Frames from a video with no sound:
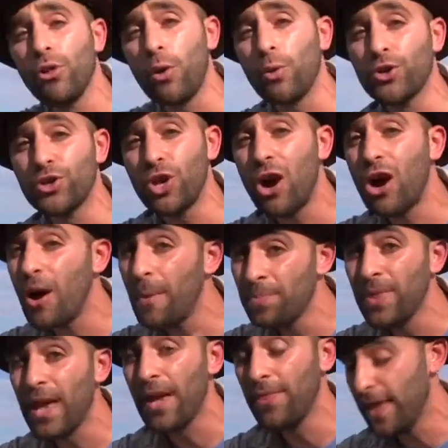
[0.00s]
lower jaw,
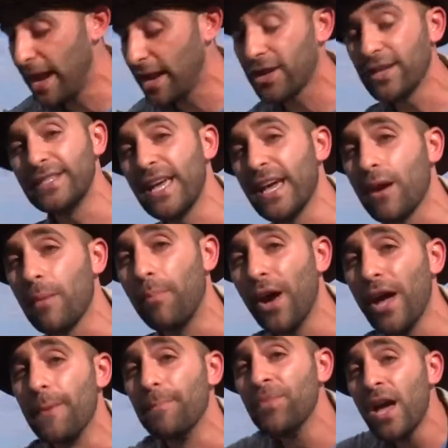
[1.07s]
and then I could take a
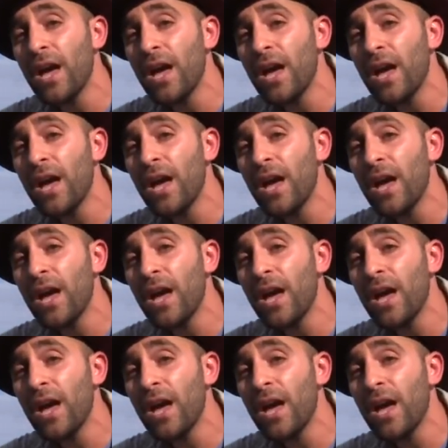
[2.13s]
bite.